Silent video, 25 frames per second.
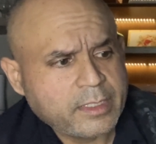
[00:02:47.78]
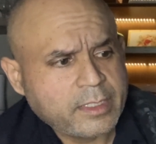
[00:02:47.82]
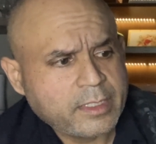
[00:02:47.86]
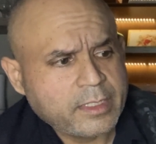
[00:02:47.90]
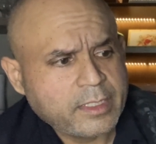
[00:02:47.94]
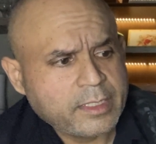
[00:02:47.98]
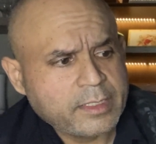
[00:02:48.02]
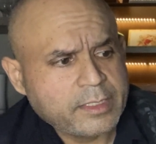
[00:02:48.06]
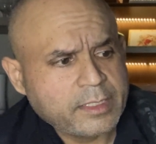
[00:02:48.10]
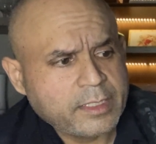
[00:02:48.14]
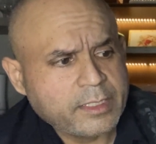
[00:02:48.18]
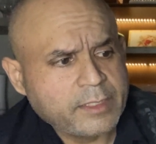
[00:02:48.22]

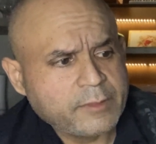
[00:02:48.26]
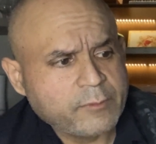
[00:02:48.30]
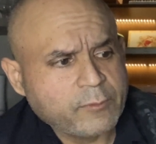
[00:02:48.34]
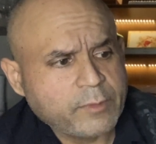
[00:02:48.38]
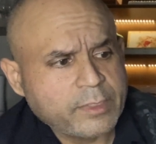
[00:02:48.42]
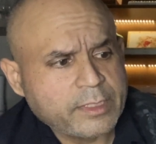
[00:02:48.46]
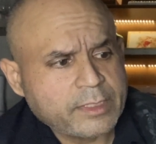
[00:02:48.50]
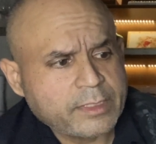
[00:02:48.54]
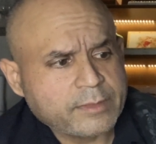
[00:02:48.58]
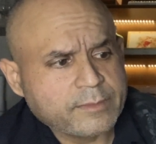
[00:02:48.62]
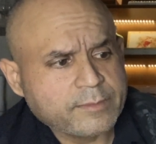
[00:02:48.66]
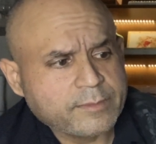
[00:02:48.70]
I didn't
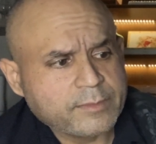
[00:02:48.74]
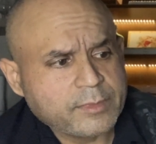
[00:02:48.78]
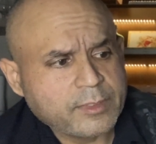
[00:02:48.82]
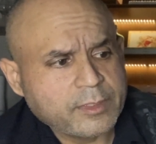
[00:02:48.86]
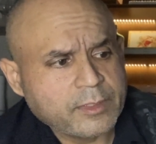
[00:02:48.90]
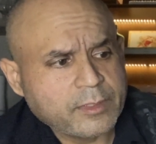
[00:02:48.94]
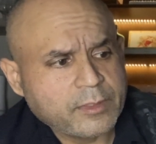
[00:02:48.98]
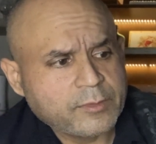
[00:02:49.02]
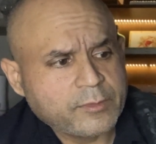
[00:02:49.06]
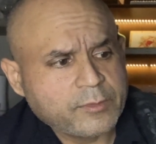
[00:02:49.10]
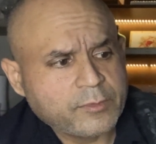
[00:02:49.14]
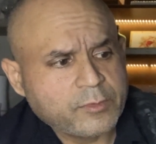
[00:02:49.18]
went
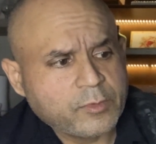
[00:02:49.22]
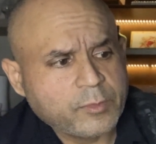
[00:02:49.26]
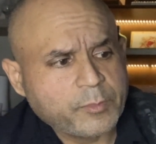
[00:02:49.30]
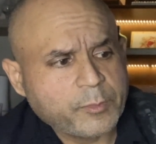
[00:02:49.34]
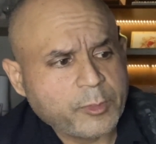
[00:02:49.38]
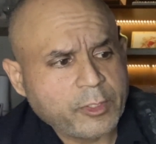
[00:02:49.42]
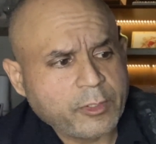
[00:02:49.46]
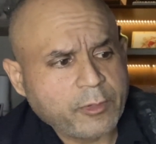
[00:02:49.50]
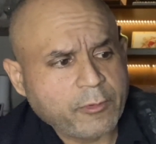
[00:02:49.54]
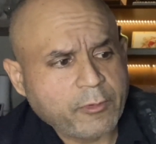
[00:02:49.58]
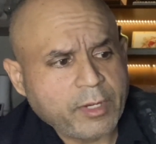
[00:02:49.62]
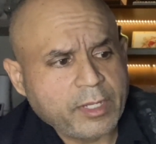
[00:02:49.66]

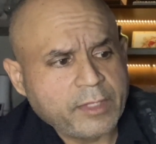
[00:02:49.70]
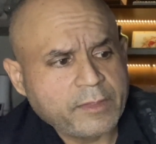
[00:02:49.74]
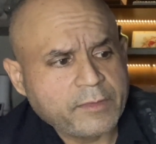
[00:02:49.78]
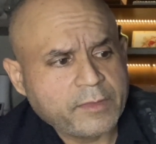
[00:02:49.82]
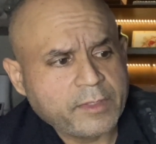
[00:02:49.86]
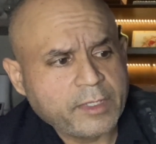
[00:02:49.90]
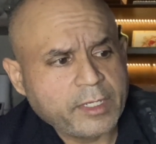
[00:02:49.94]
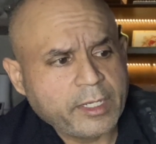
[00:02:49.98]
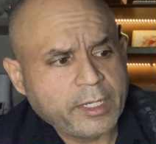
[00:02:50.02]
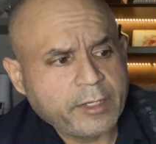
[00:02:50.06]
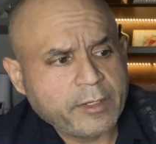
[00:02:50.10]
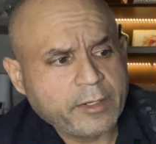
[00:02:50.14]
super
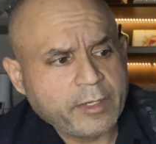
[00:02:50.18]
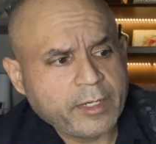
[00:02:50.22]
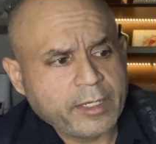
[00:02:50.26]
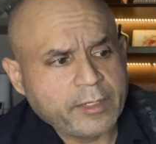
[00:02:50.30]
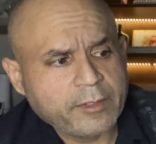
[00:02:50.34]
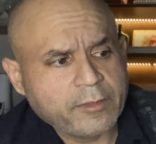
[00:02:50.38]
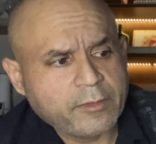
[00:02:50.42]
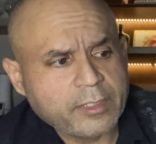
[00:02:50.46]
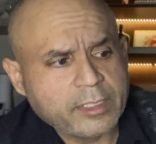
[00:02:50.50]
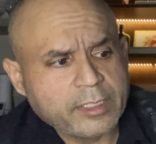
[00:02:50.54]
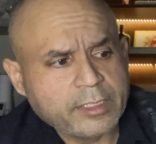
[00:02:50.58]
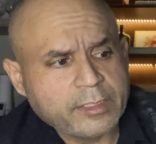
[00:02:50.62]
crazy. I
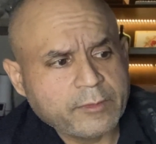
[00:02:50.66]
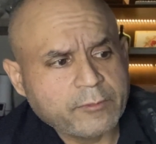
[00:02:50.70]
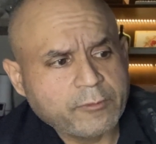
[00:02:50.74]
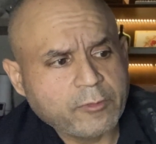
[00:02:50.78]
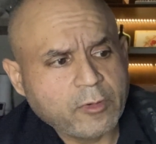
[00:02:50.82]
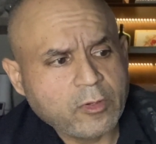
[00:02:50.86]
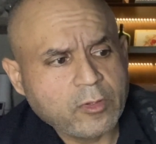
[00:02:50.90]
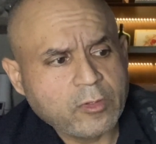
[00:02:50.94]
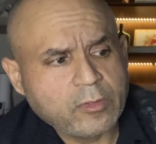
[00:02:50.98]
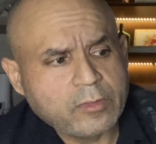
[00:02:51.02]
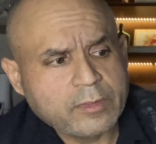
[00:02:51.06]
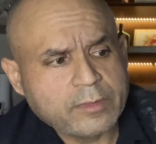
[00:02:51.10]
only
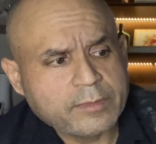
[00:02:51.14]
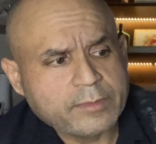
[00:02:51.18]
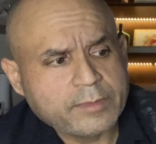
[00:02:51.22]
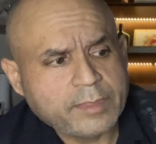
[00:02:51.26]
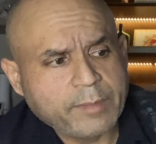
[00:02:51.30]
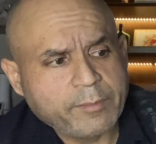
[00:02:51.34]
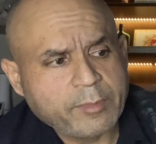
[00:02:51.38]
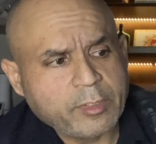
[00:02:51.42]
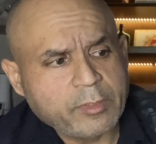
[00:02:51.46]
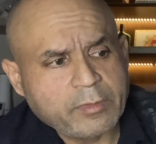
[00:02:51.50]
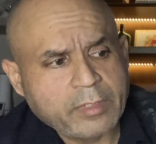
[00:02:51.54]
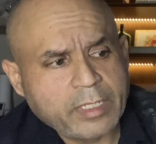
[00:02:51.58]
rolled
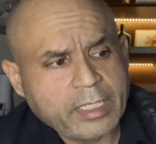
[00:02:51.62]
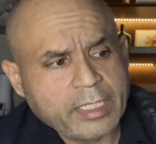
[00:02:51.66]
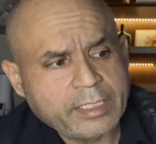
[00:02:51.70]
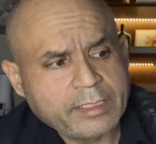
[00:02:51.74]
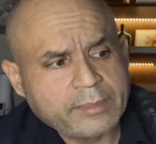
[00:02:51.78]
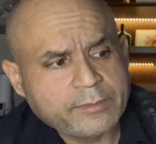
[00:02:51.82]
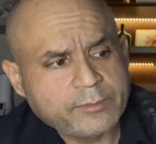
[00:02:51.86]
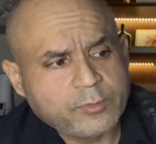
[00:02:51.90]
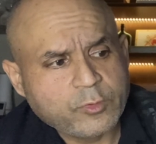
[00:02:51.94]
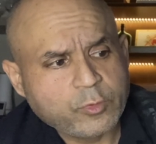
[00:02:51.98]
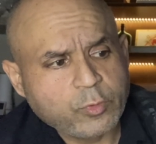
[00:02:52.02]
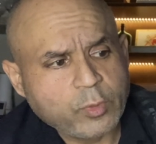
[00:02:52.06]
about like
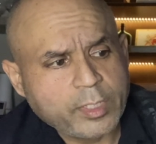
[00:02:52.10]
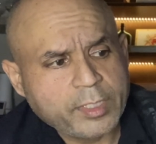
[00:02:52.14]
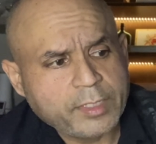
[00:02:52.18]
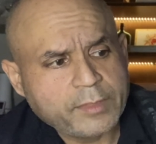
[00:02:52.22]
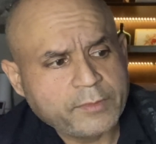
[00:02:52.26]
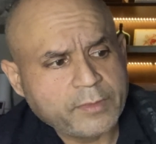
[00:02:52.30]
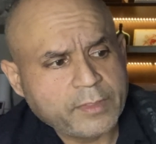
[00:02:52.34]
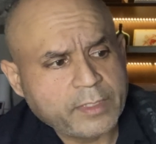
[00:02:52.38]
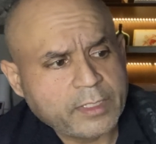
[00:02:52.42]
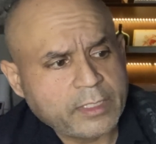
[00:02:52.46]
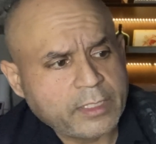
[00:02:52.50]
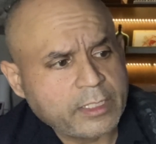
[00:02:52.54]
20
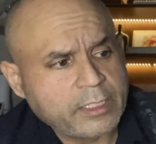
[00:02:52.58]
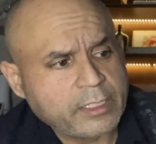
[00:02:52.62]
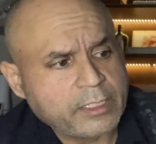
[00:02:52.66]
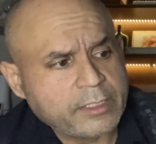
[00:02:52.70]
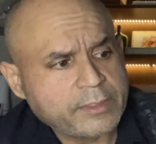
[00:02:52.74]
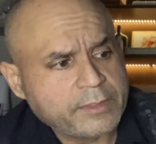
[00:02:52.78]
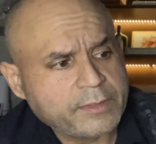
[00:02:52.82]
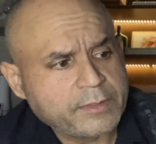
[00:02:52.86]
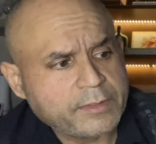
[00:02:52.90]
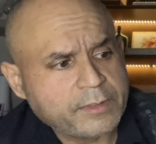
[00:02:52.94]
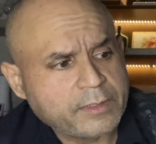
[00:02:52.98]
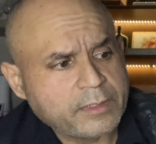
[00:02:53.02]

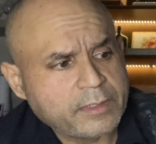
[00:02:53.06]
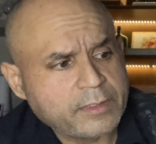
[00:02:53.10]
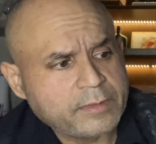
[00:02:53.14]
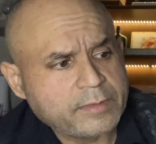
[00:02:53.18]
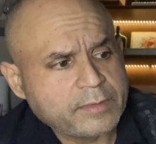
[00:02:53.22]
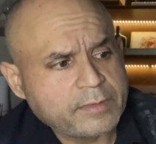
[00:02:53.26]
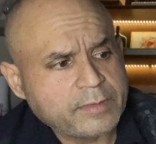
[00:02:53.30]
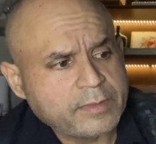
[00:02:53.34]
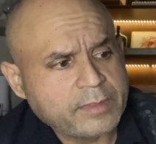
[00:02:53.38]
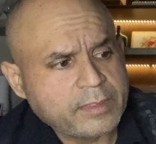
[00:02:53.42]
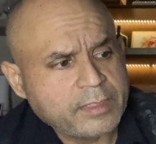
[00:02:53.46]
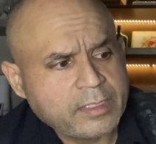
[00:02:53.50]
cigars.
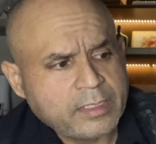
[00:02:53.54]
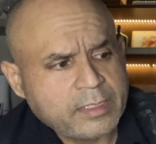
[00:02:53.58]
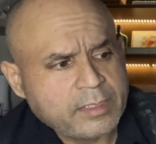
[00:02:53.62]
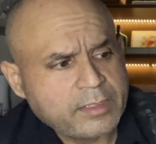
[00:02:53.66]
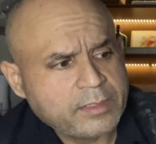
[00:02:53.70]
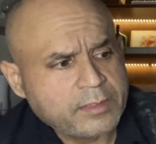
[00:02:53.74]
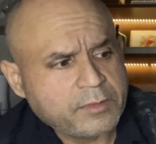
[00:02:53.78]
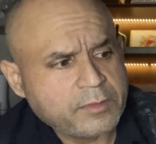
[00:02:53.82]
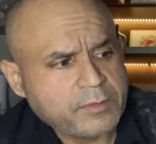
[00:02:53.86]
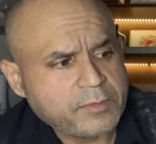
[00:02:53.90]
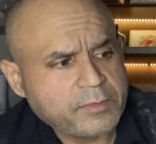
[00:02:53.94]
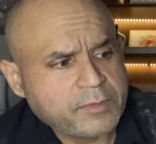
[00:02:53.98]

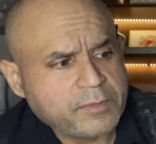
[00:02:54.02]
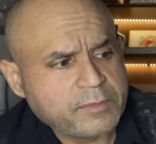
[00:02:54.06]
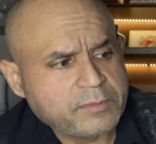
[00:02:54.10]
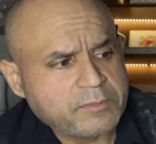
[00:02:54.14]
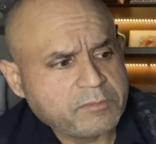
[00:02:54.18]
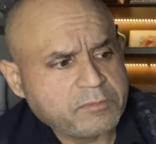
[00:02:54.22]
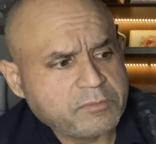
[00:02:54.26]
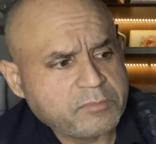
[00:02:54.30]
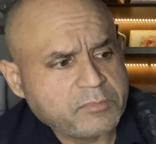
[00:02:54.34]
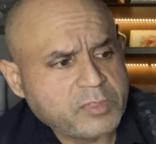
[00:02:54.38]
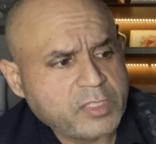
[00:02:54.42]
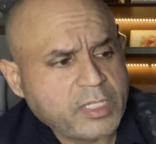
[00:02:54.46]
Just
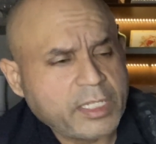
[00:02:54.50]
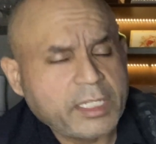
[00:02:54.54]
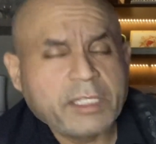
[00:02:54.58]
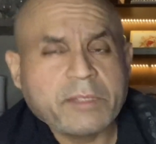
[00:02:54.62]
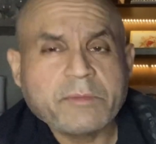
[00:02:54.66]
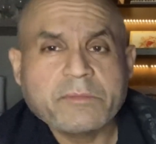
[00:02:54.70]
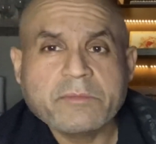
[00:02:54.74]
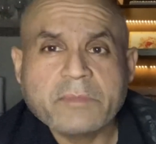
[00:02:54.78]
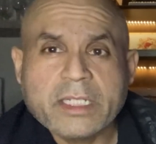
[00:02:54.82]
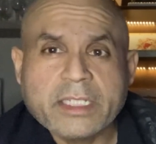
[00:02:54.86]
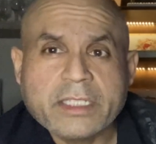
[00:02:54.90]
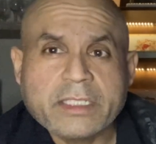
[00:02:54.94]

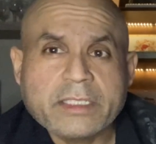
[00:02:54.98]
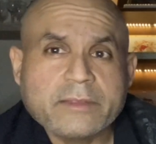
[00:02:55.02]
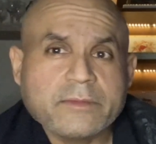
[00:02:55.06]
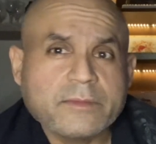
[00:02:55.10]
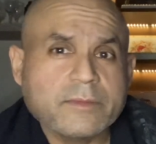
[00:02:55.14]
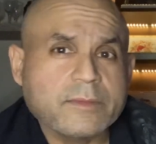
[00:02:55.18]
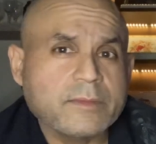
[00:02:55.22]
taking my